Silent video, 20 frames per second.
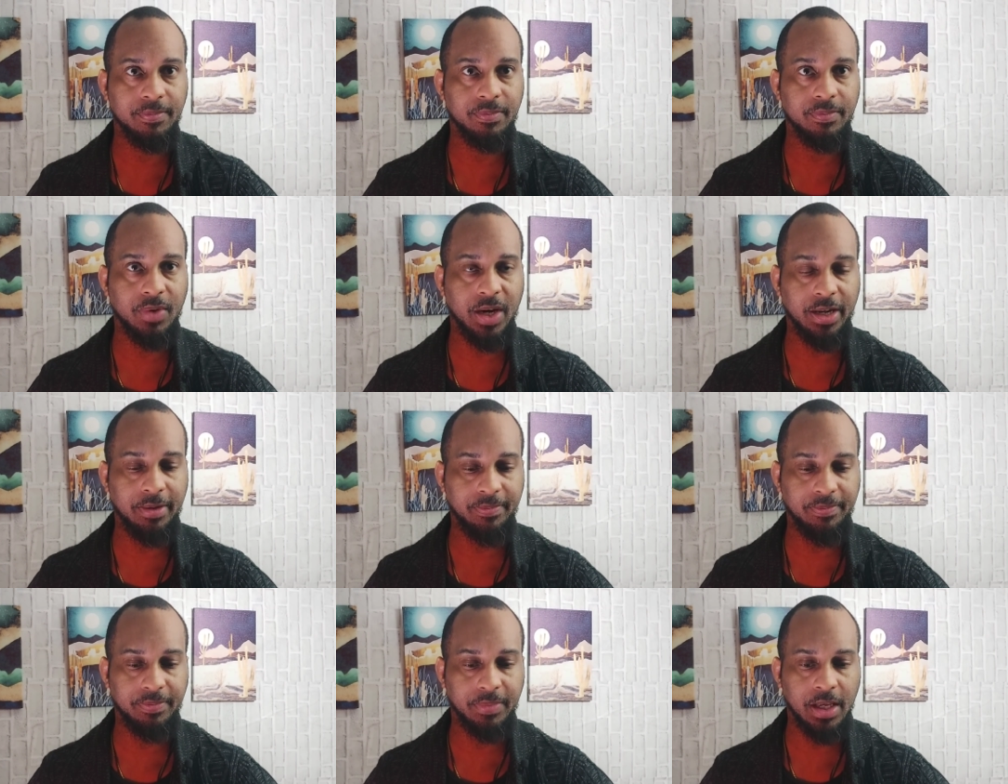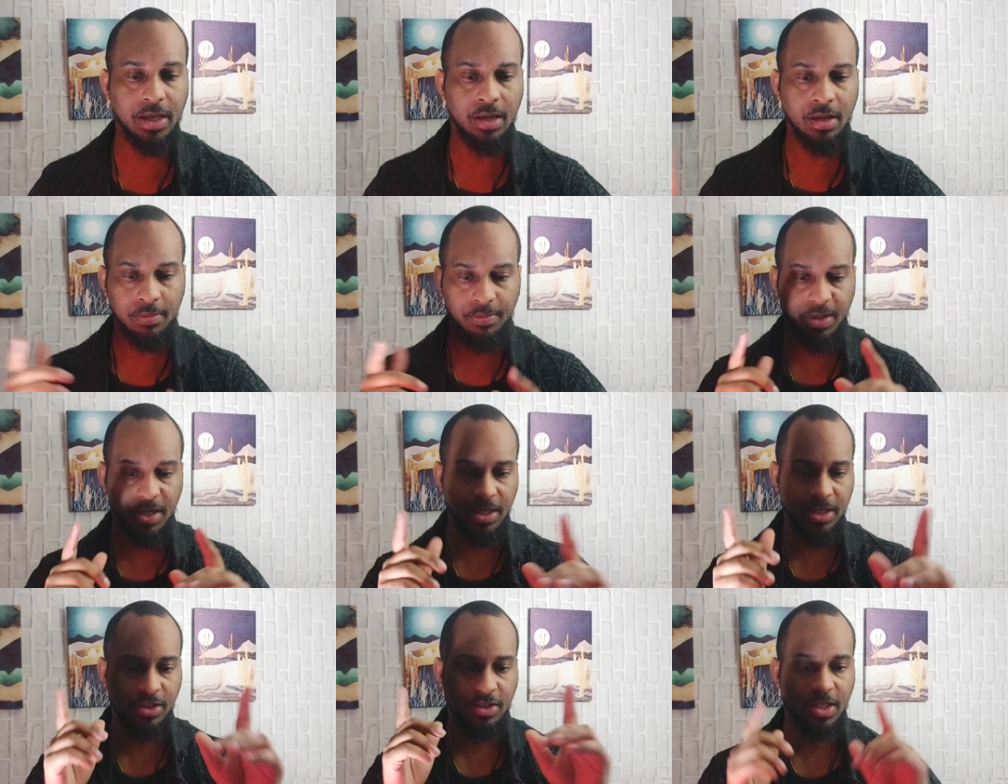Right?
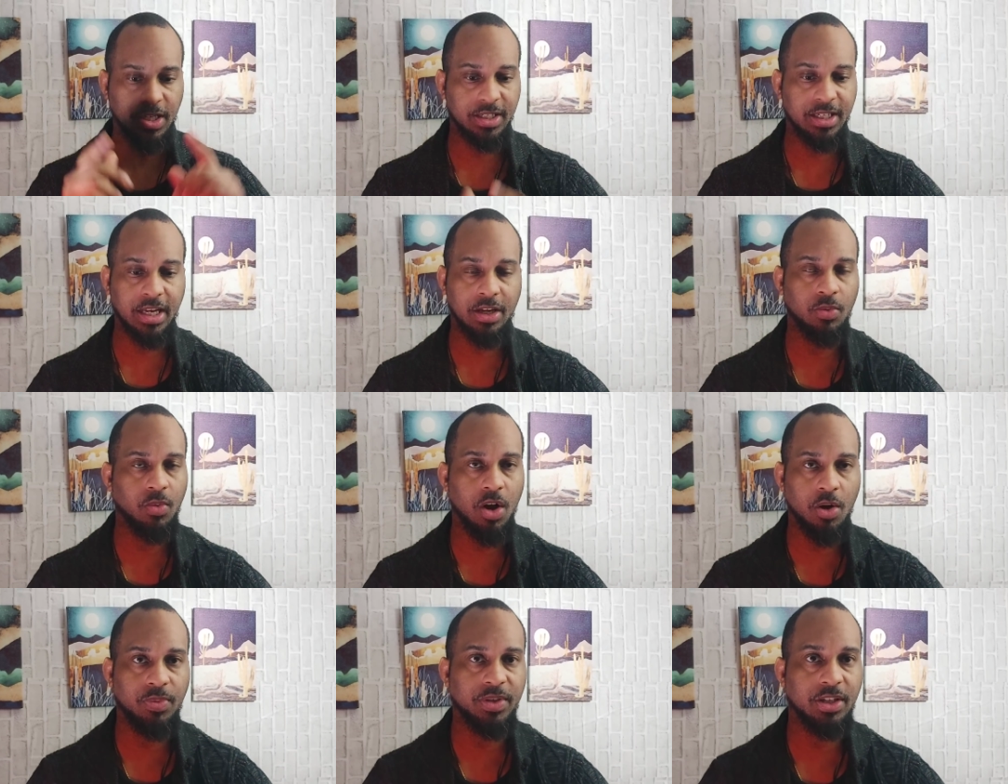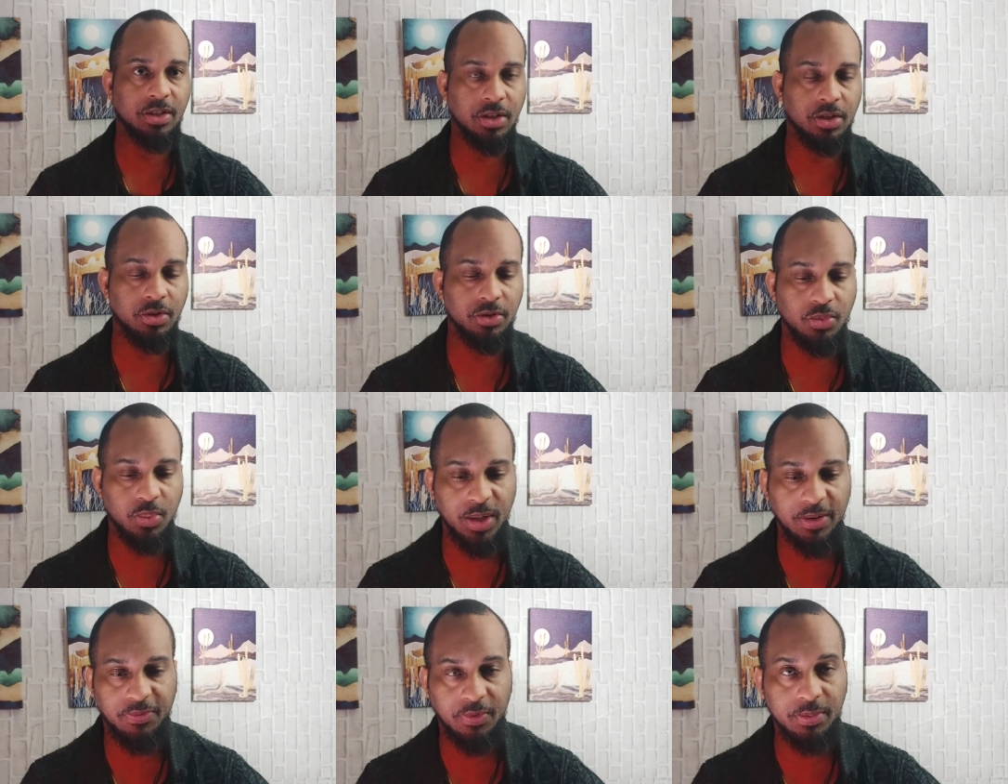But let's continue on with this little
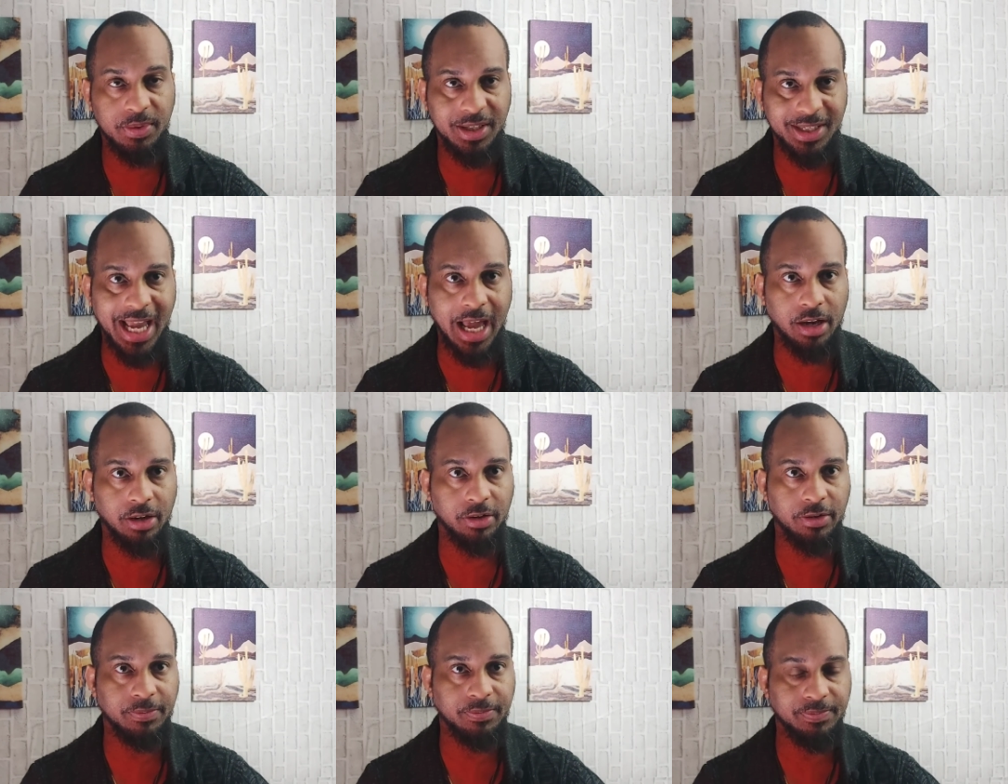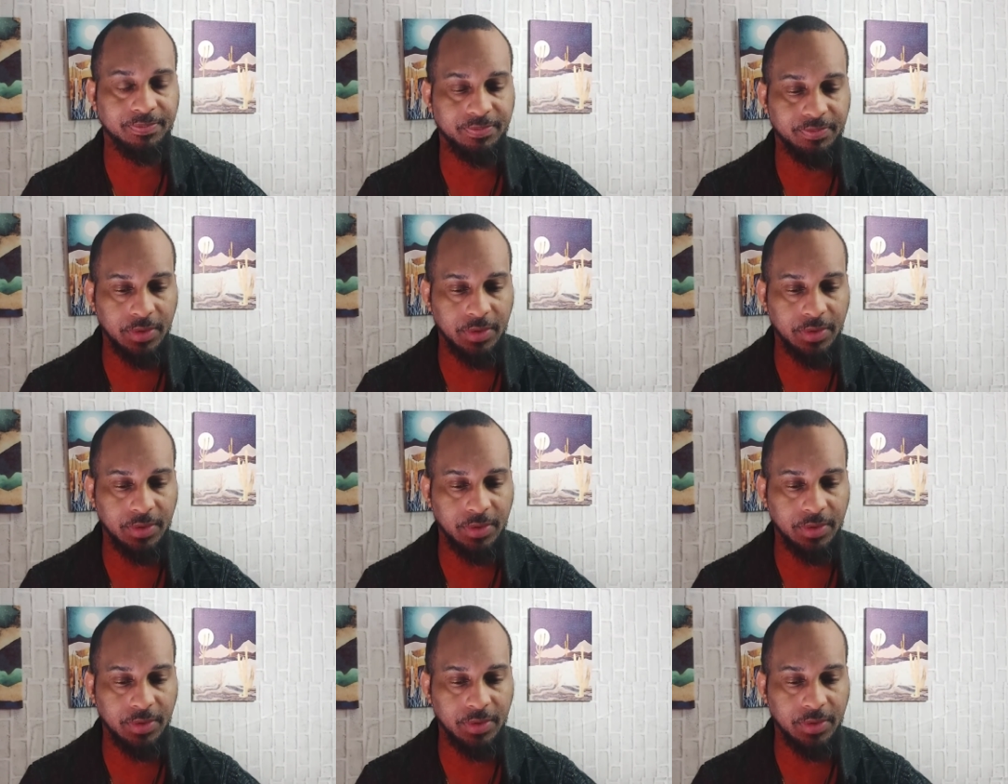tweet from Stellar.